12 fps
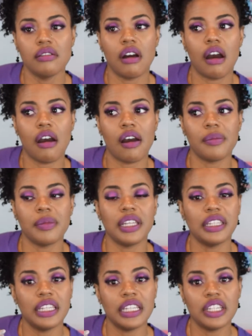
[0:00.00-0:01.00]

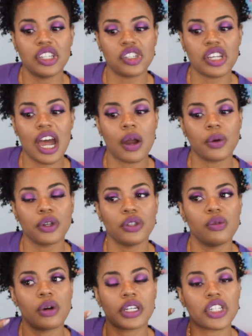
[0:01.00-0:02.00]
And then in the shower,
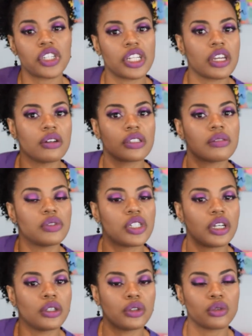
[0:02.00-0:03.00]
you want to shingle some
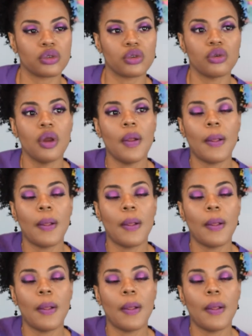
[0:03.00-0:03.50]
gel through,